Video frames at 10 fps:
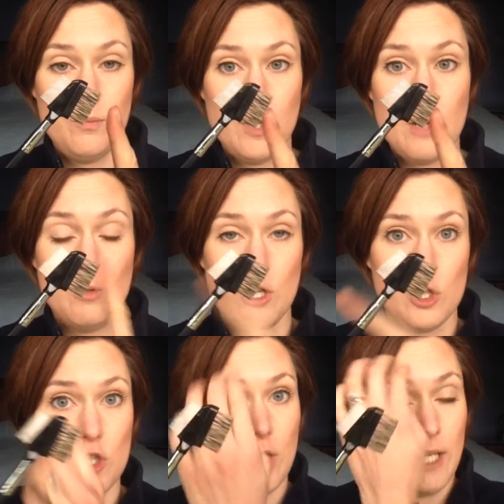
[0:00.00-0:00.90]
brow
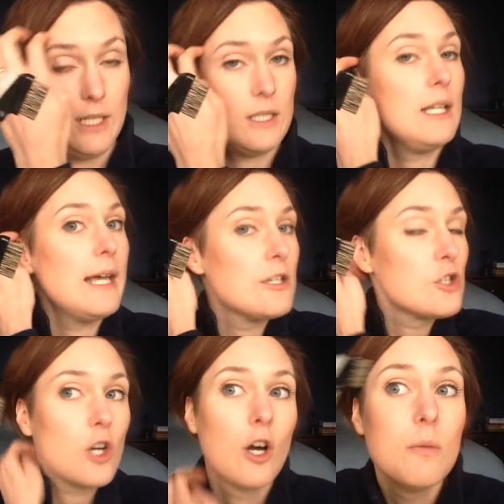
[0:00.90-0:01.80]
brush and lash
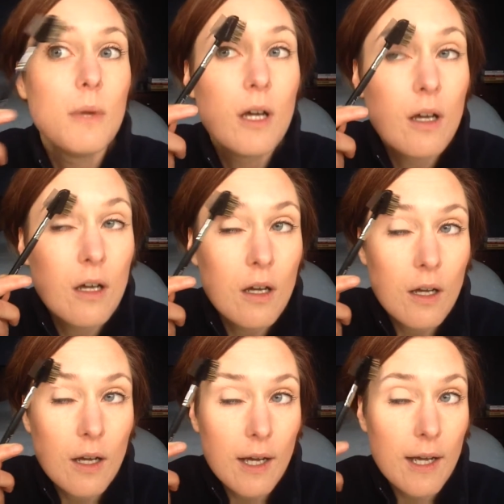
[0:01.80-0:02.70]
comb.
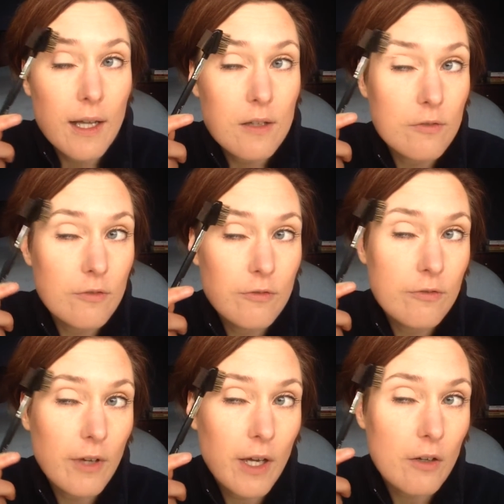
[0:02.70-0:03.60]
It's
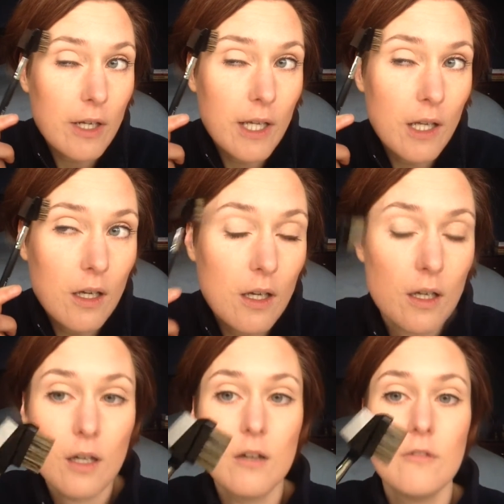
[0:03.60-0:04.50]
very,
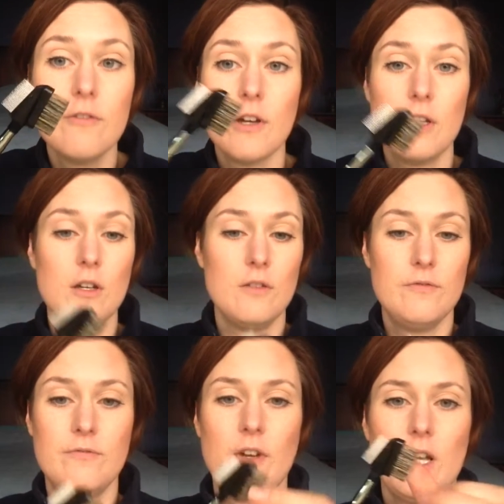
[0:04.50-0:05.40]
very good.
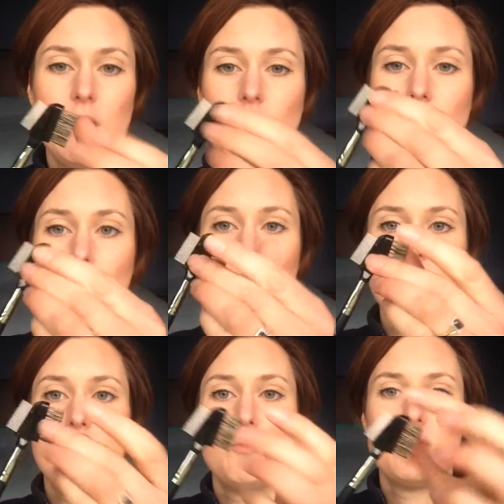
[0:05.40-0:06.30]
Very high
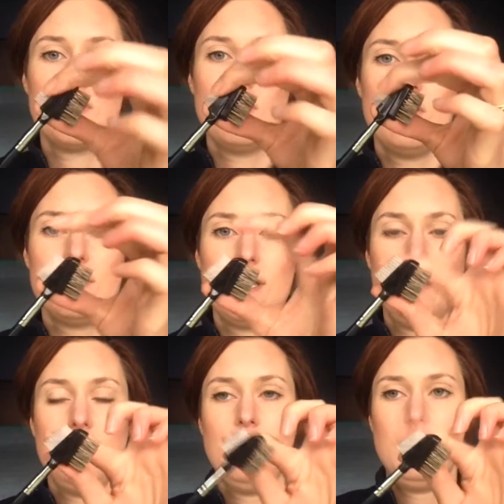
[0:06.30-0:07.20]
quality bristles
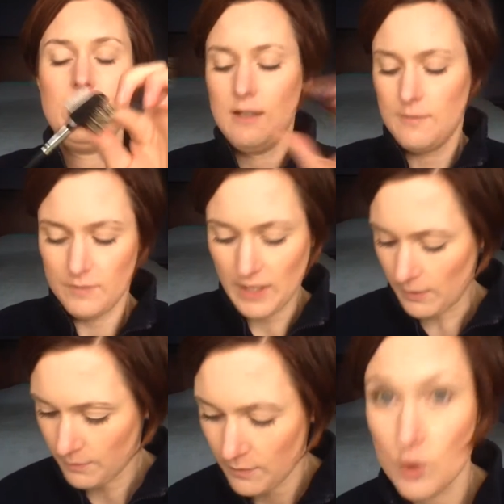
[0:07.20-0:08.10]
and yeah,
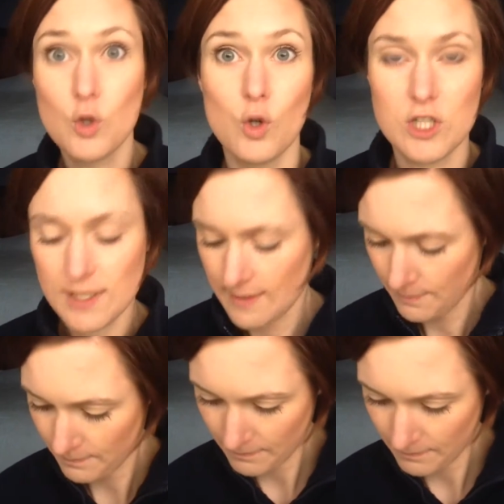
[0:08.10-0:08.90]
gorgeous.